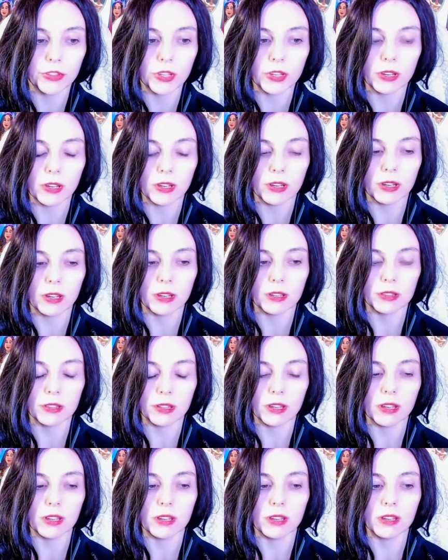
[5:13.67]
the
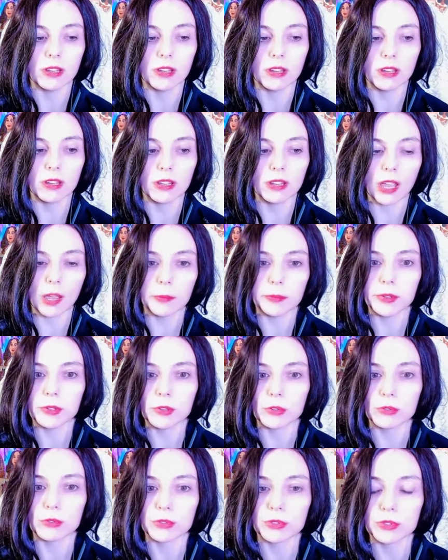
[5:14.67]
the
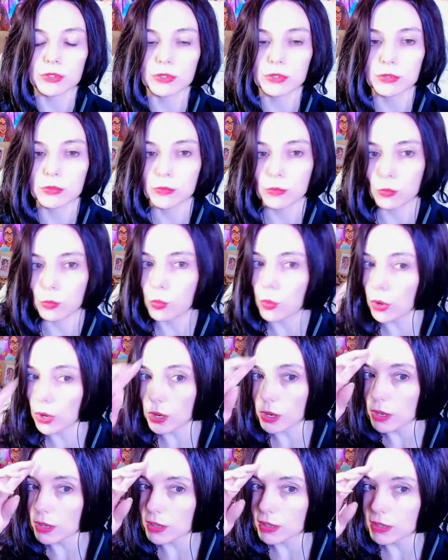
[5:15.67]
cameos
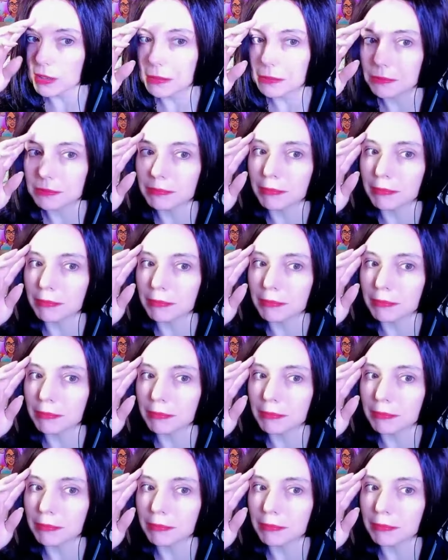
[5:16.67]
were